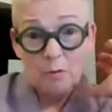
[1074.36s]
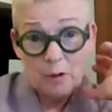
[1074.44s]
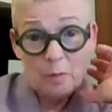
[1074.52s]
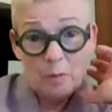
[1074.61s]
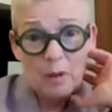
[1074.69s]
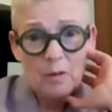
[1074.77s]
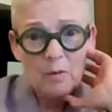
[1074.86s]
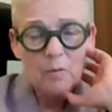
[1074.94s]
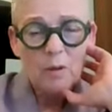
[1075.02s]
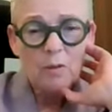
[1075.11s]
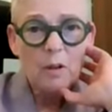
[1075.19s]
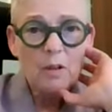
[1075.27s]
Freeman
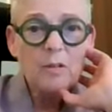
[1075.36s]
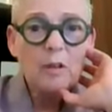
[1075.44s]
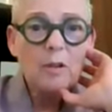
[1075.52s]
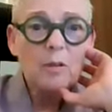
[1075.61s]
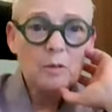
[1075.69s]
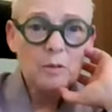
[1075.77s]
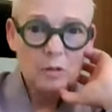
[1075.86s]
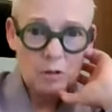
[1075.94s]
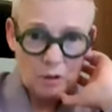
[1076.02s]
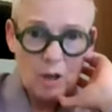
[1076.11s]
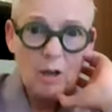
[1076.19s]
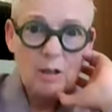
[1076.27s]
would have also
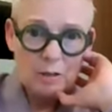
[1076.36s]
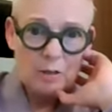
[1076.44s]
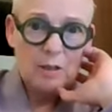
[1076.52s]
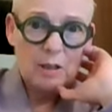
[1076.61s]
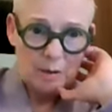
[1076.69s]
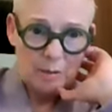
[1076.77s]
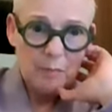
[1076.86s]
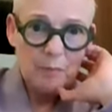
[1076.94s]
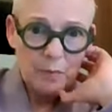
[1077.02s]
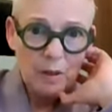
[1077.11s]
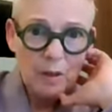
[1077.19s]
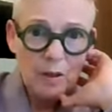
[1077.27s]
shocked them.
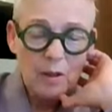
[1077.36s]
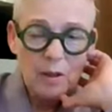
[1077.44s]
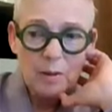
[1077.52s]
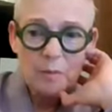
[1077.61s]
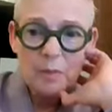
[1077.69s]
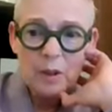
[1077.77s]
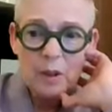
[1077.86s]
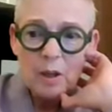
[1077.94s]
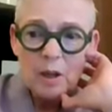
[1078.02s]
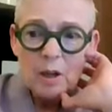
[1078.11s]
And